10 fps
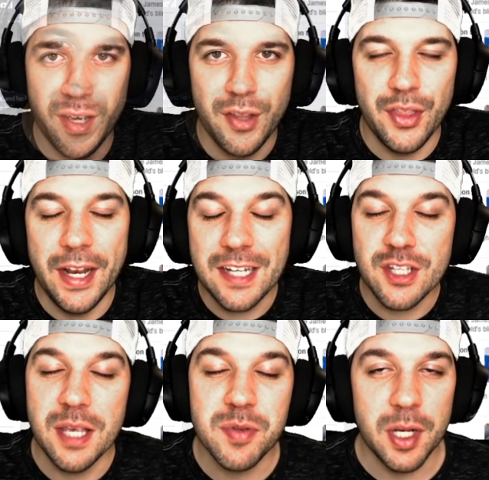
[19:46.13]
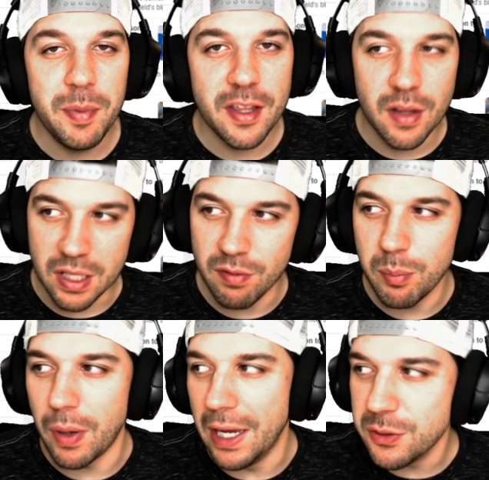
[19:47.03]
The next game is going to be the Cleveland
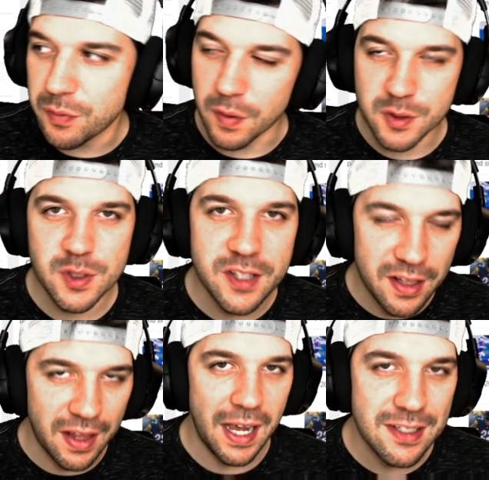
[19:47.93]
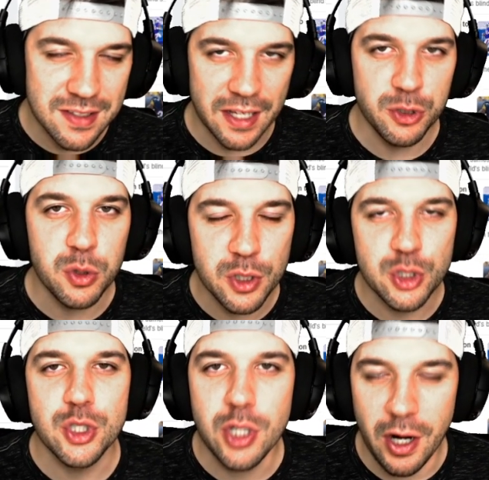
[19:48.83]
Browns versus the Los Angeles
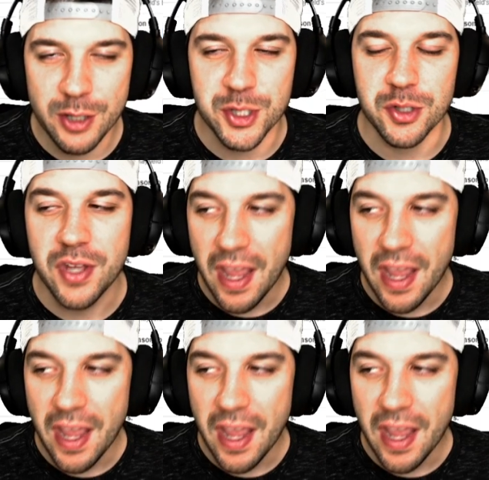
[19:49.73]
Chargers.